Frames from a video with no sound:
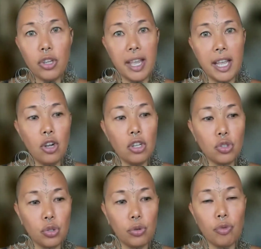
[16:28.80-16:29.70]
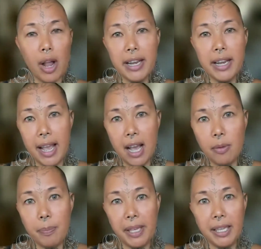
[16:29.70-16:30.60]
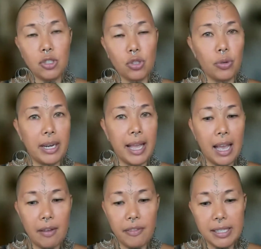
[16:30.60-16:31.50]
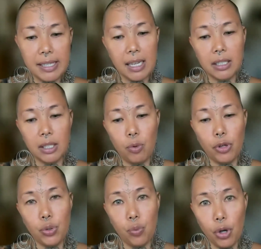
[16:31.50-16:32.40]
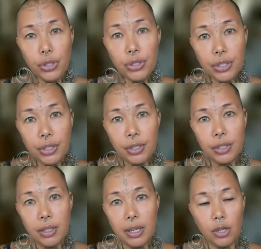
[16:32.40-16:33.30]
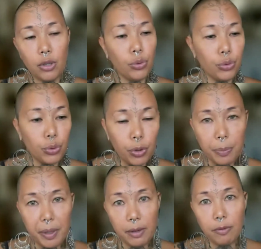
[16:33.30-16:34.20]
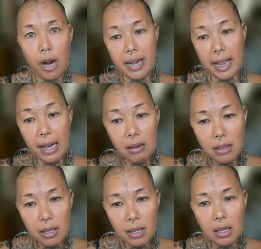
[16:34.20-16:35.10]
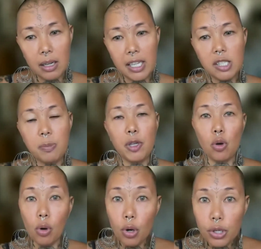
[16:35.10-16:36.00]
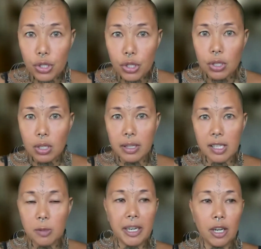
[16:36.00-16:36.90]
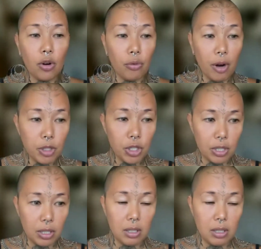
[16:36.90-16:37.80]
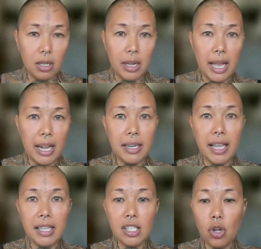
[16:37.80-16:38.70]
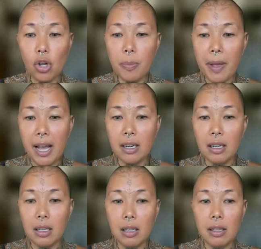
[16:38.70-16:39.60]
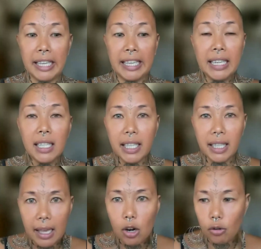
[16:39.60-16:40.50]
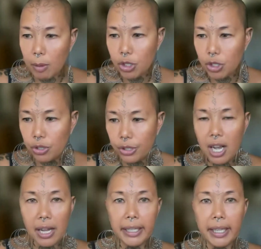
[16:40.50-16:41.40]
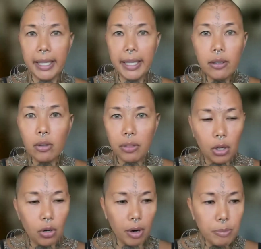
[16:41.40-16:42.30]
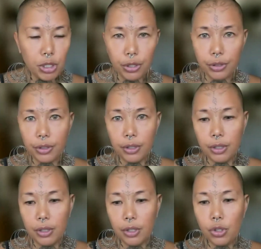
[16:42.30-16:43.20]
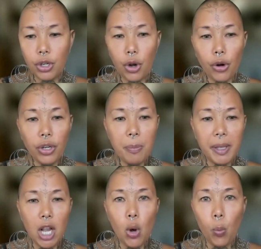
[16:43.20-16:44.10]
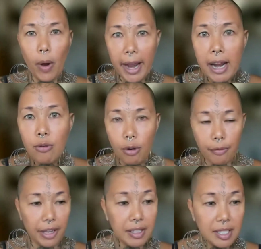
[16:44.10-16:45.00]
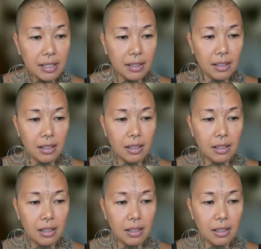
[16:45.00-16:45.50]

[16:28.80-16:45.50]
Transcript: that you cannot do right now, do, and have exactly what you want and who you want to be right now. It's because there's been a corruption. And it's not about healing that corruption. You can't heal the corruption. You can only be aware of it